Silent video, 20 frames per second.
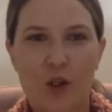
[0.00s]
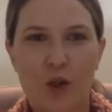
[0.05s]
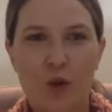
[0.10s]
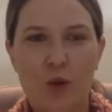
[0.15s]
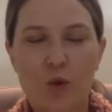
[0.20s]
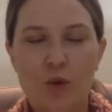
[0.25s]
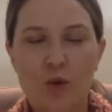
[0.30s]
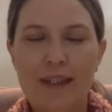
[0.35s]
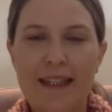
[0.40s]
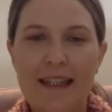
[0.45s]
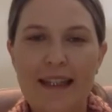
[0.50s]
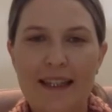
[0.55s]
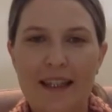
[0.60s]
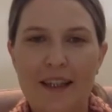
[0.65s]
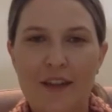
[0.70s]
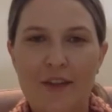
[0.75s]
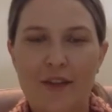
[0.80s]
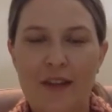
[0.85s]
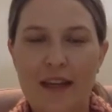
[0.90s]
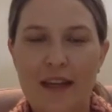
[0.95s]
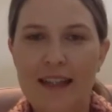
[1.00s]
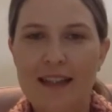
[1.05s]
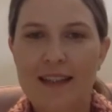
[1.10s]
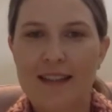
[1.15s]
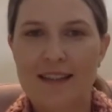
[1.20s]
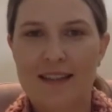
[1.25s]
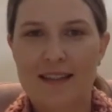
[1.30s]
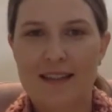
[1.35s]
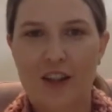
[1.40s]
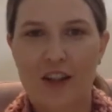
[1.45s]
cooling effect.
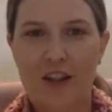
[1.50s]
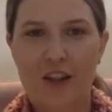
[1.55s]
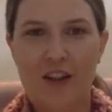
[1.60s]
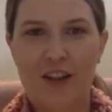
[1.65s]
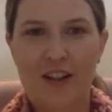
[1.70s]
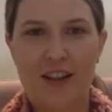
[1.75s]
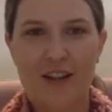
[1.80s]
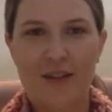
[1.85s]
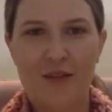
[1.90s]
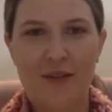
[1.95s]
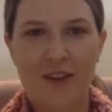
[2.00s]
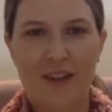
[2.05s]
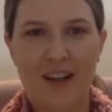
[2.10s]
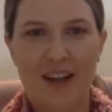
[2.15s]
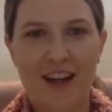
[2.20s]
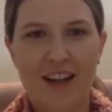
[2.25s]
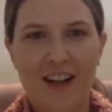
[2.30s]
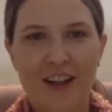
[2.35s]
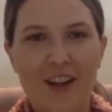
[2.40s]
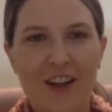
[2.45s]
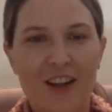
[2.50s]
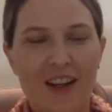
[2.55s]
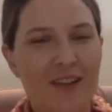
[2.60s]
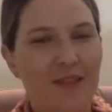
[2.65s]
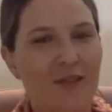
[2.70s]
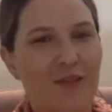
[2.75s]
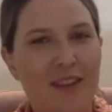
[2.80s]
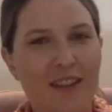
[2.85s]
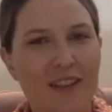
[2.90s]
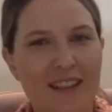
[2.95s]
So it, I don't know, it
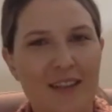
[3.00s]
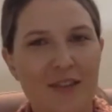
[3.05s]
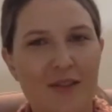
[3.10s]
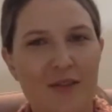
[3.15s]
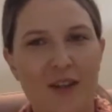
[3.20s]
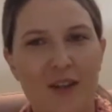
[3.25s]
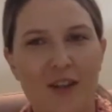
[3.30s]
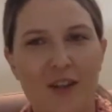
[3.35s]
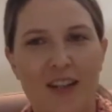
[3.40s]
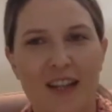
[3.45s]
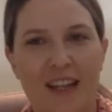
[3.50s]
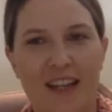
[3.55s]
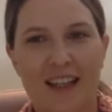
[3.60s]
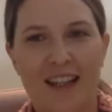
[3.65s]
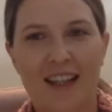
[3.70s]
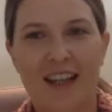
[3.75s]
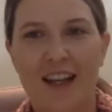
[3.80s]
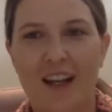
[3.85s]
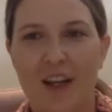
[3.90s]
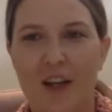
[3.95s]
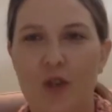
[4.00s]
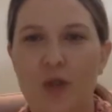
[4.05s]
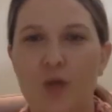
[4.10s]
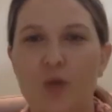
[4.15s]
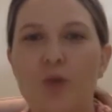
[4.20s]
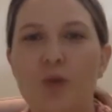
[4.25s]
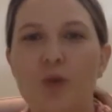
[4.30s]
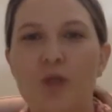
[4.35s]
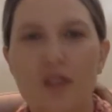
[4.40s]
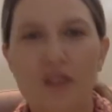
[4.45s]
really felt like, yeah,
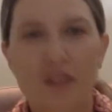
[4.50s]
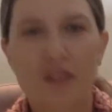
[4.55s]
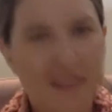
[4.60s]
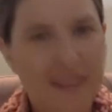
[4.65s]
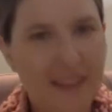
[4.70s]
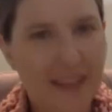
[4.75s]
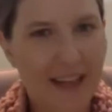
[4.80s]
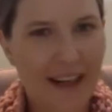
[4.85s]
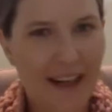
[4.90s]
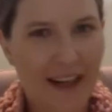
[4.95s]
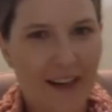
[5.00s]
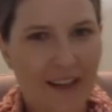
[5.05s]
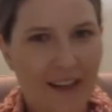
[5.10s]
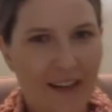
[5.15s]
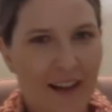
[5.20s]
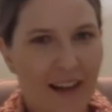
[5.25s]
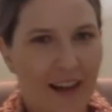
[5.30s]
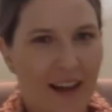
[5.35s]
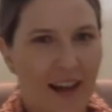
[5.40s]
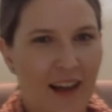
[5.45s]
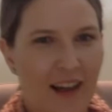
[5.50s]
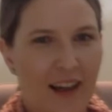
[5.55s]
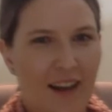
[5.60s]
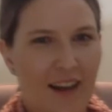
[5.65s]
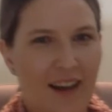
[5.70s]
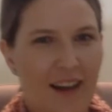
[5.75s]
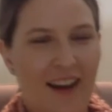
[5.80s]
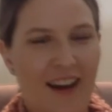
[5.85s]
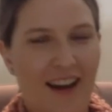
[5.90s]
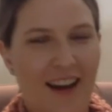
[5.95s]
cooler in that area.
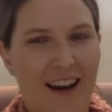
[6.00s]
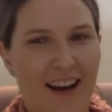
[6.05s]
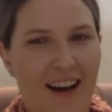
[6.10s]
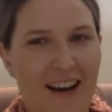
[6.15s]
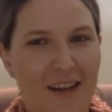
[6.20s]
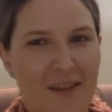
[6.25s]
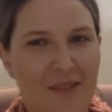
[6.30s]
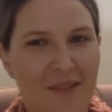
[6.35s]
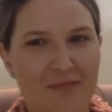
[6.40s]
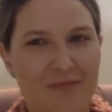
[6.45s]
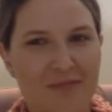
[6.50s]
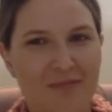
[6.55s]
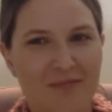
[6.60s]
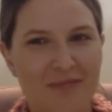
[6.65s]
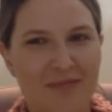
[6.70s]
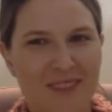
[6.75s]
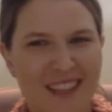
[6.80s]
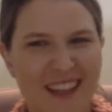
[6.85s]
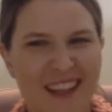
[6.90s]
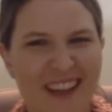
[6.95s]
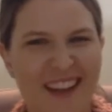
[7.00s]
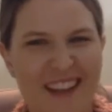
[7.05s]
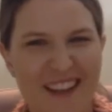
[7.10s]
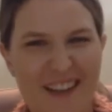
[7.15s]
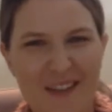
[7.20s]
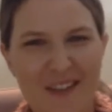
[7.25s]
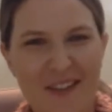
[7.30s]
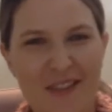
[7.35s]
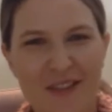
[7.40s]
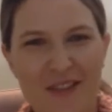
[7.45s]
Um, so yeah, I
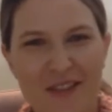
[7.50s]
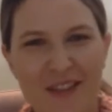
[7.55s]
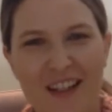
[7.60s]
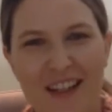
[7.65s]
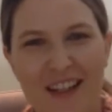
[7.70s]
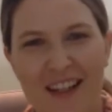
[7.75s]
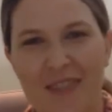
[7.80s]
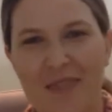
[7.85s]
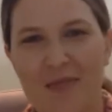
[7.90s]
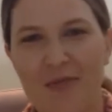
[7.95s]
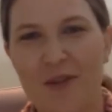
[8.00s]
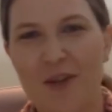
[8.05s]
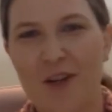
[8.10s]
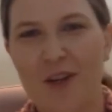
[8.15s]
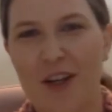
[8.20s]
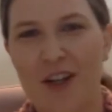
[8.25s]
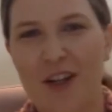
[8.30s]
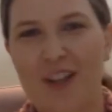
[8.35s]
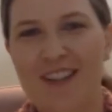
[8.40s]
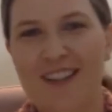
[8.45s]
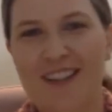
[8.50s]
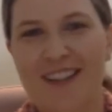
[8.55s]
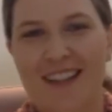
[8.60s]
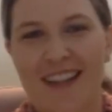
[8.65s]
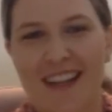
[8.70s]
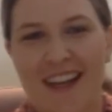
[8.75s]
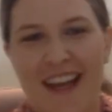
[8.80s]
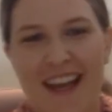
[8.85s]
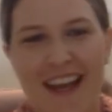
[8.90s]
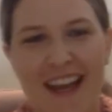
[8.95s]
definitely feel like it worked.
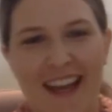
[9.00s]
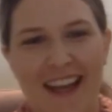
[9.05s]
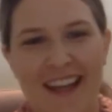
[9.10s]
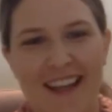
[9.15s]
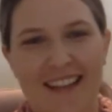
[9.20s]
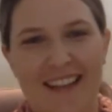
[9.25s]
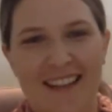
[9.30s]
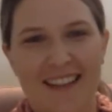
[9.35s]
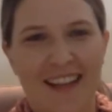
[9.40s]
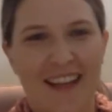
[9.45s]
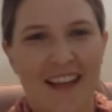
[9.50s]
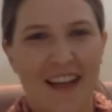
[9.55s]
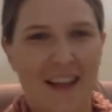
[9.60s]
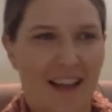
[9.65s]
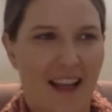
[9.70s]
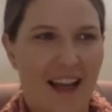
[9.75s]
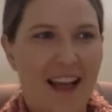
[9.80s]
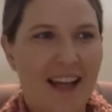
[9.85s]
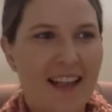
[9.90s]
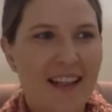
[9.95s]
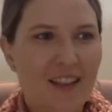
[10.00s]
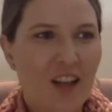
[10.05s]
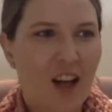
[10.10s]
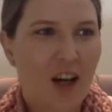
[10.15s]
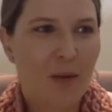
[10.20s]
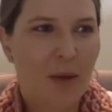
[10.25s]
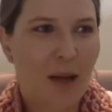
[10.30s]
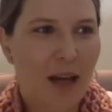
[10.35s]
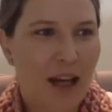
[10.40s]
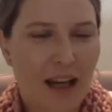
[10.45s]
And yeah, like
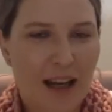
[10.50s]
anytime I